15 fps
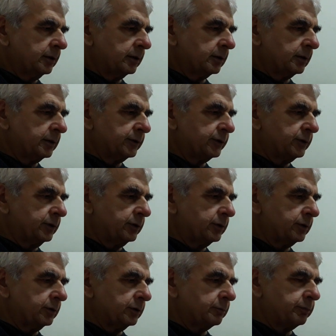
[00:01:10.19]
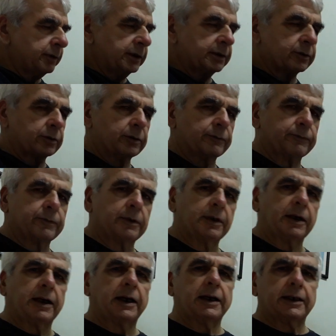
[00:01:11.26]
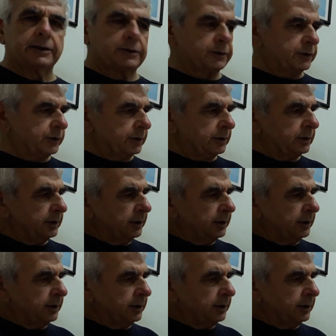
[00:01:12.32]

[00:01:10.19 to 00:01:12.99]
constituent part of hydrogen.